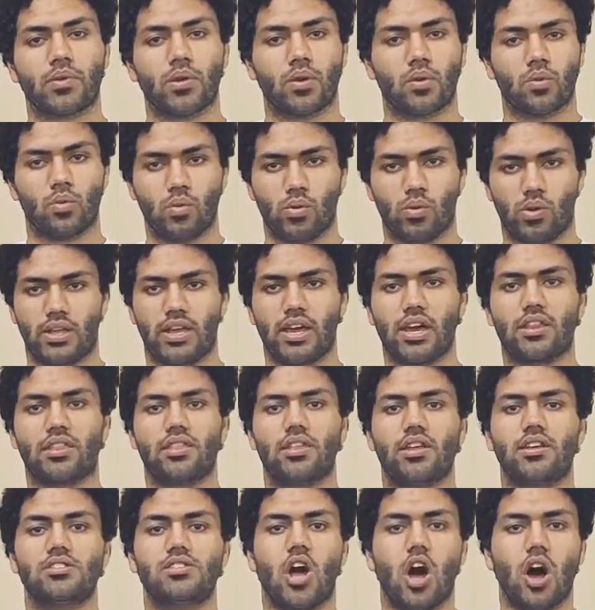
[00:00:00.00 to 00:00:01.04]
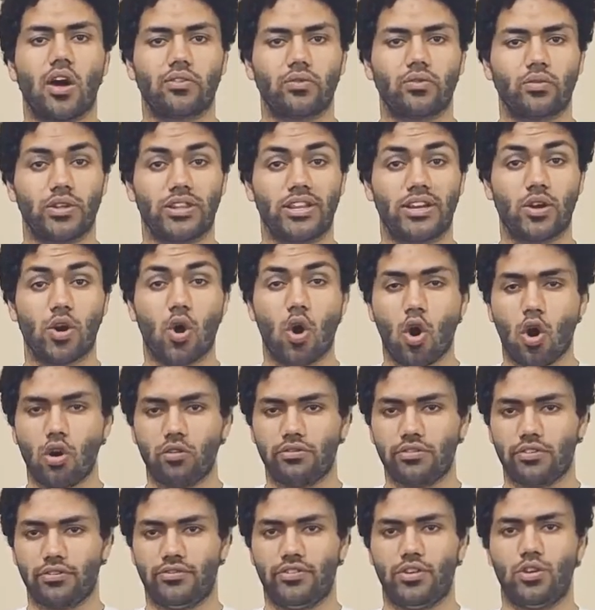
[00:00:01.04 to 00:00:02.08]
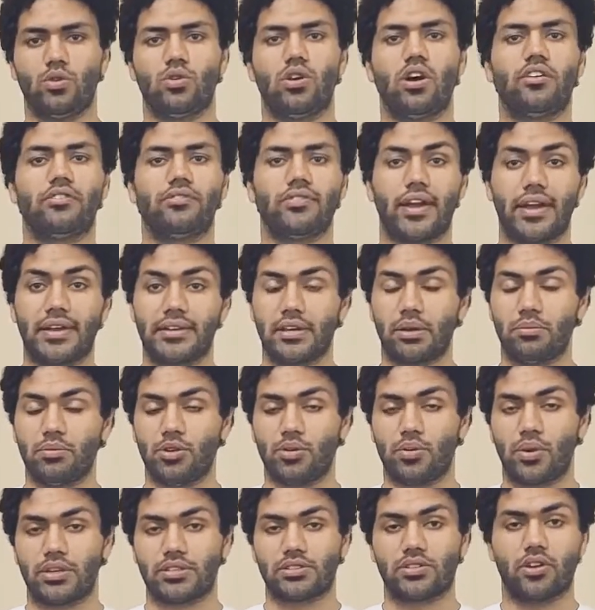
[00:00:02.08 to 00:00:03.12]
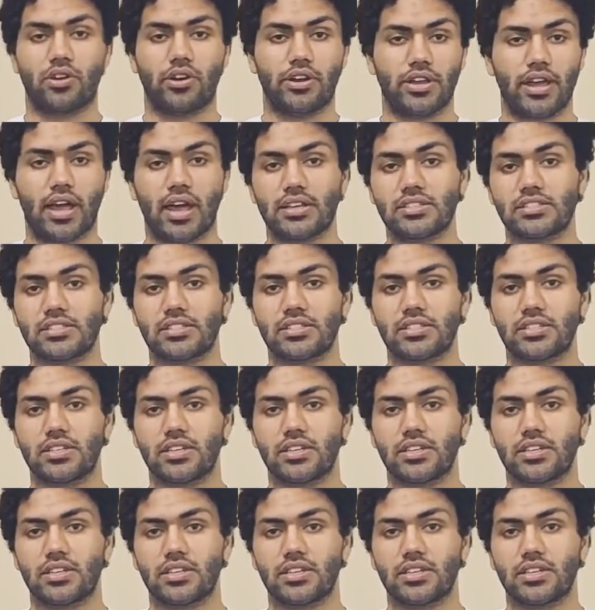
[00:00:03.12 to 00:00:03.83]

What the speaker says: We'll kick things off with an overview of AWS RDS.